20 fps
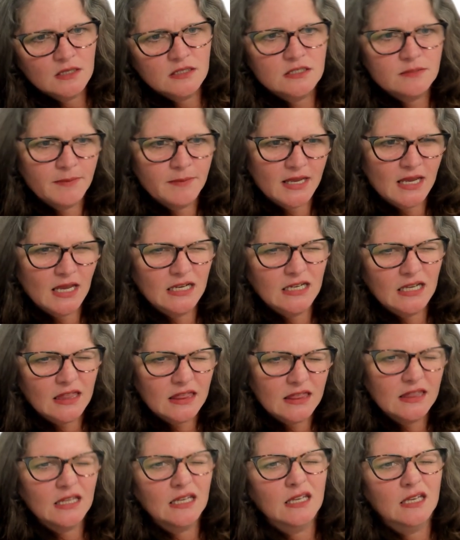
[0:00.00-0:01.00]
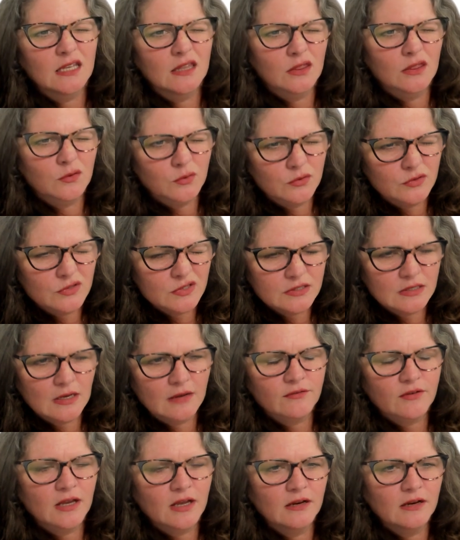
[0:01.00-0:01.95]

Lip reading: to be kind of thinking through stuff,